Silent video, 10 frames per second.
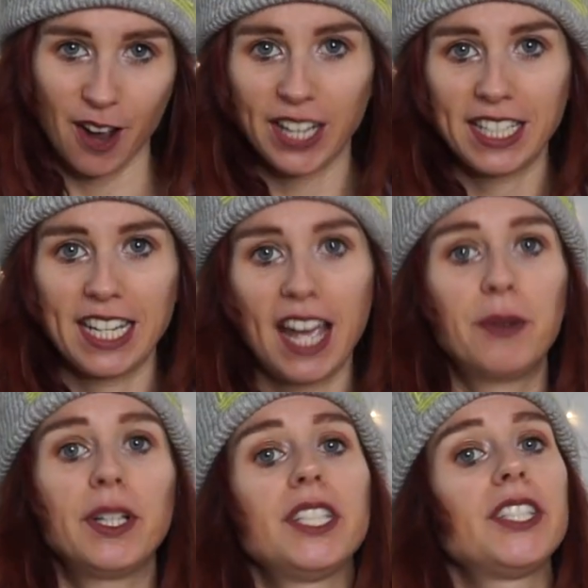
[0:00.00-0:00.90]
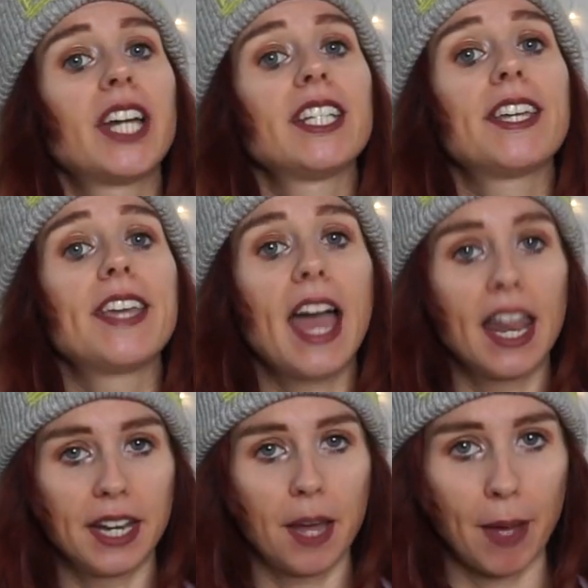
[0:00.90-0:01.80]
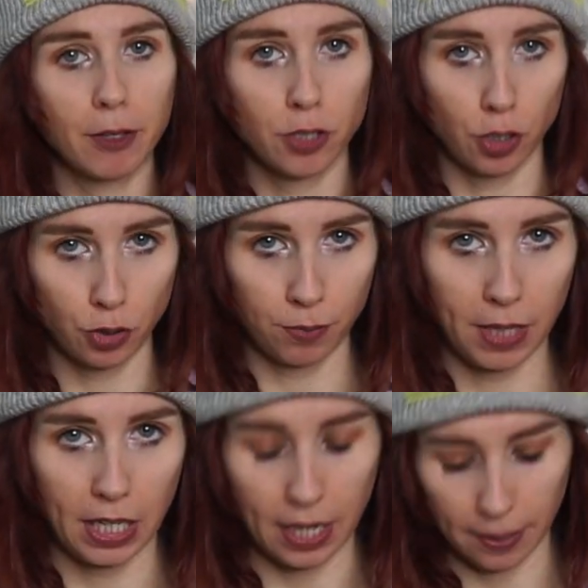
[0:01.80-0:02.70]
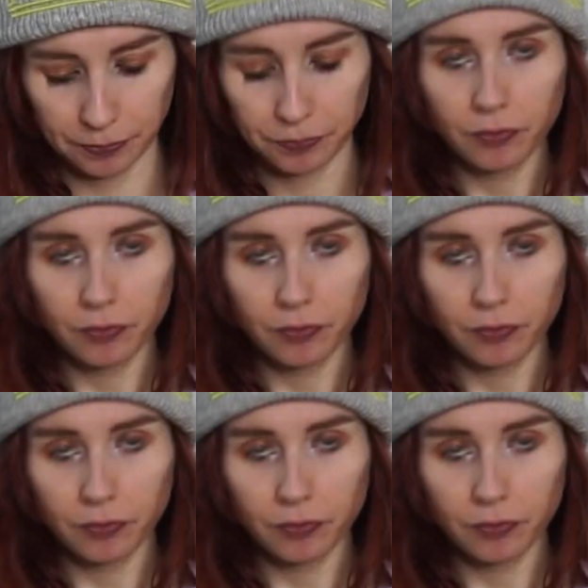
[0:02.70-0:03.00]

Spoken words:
and today I wanted to chat again about social media